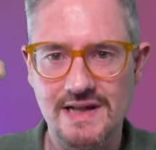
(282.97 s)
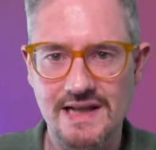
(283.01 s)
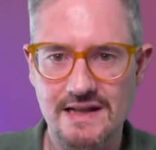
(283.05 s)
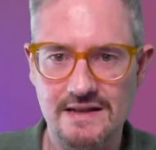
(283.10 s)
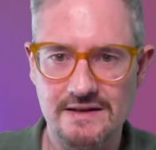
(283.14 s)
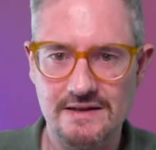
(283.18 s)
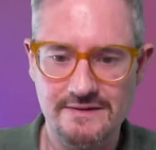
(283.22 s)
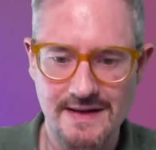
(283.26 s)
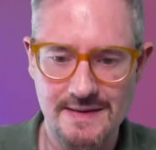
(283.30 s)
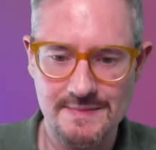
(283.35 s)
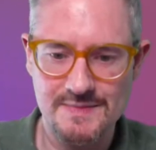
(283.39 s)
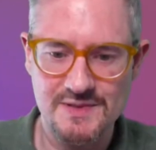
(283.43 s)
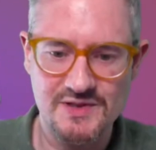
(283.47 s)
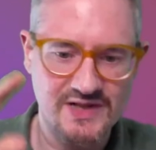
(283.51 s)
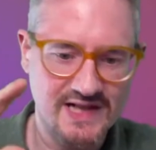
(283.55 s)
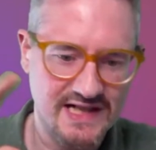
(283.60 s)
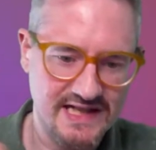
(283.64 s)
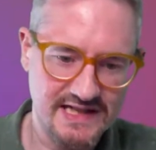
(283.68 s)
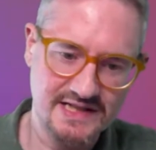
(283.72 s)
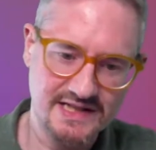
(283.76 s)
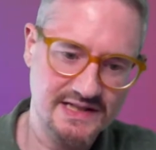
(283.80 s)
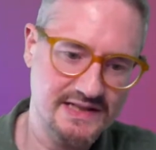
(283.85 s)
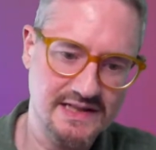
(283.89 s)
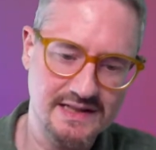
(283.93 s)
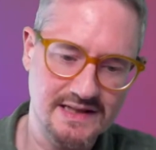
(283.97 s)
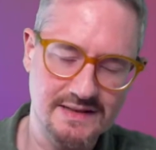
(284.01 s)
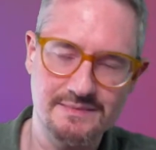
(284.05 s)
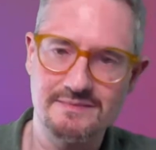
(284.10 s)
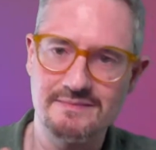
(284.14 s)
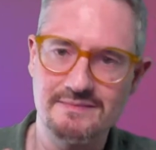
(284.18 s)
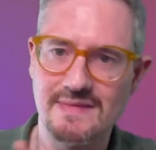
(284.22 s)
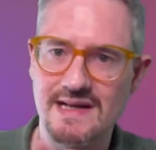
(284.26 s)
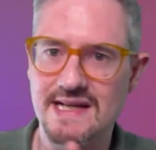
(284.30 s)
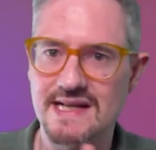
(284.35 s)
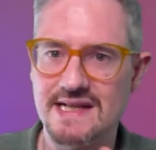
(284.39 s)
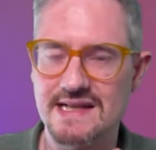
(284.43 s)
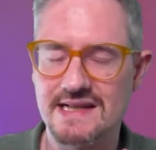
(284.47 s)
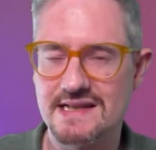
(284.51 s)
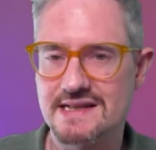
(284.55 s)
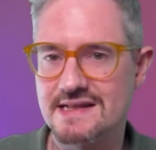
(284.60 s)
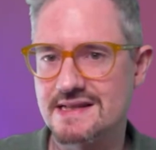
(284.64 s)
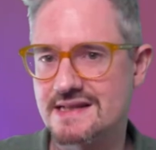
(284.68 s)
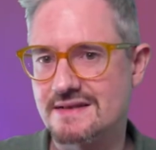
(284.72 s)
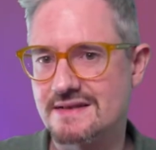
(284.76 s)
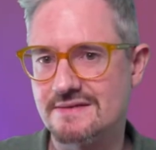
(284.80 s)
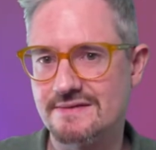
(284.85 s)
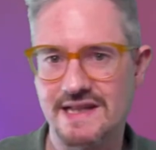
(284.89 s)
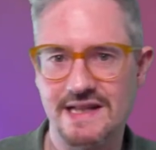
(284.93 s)
layer of abstraction that
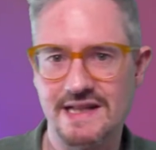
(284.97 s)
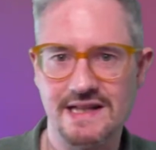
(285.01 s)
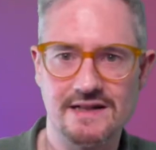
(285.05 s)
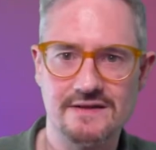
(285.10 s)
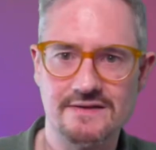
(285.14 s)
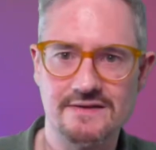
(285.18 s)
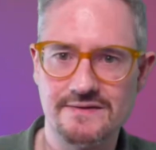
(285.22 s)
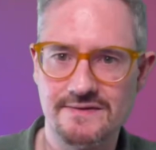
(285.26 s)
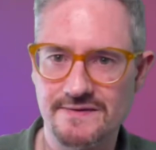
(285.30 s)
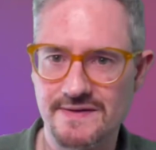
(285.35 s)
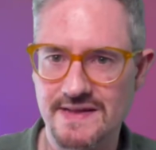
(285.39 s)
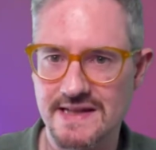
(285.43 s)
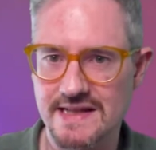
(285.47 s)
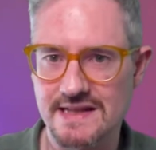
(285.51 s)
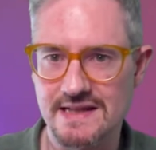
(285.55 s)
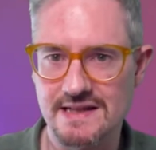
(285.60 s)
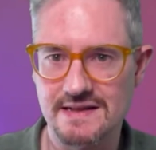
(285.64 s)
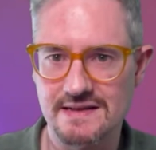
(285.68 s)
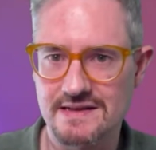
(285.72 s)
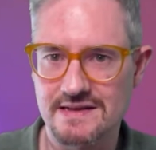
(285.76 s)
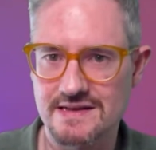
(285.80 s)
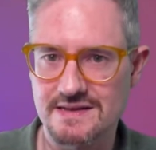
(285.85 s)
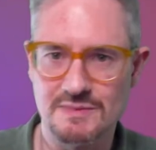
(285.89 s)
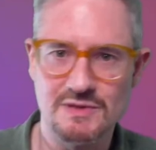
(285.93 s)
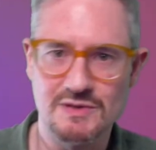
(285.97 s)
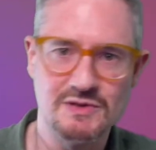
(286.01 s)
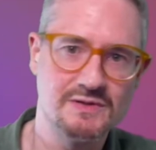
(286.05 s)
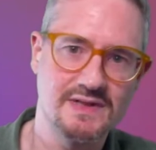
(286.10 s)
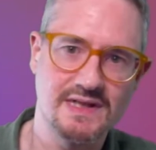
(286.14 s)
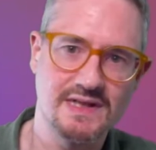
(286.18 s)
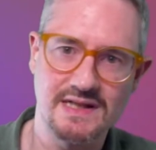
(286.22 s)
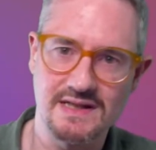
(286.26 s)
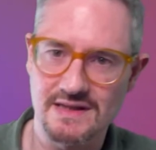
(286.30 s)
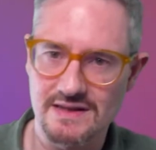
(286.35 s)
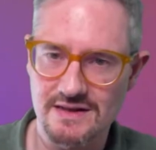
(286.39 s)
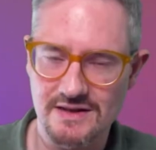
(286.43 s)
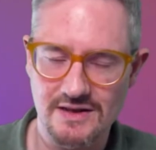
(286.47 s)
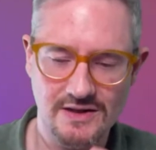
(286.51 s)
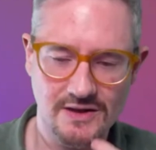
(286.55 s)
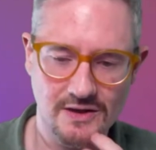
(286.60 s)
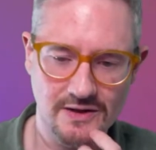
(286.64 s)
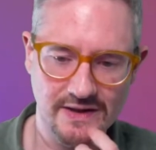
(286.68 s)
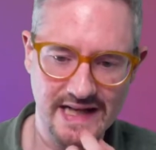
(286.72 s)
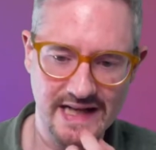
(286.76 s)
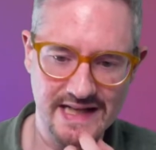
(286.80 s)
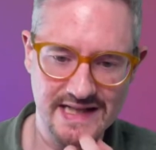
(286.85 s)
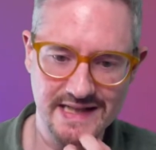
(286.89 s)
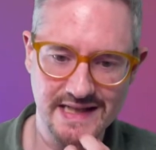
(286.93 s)
makes the video feed smoother
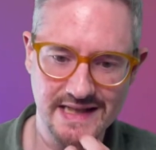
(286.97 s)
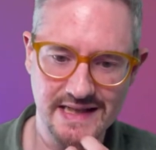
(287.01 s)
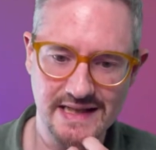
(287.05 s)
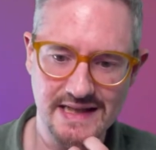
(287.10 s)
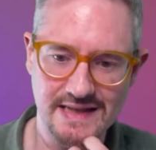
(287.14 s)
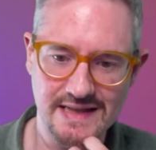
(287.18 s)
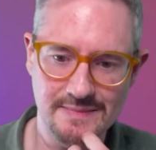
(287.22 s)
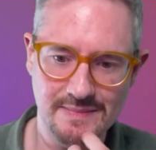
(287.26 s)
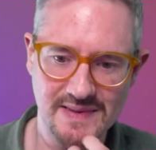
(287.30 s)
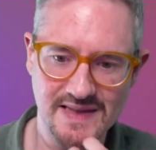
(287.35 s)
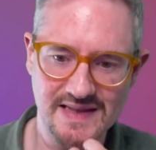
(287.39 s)
on NDI,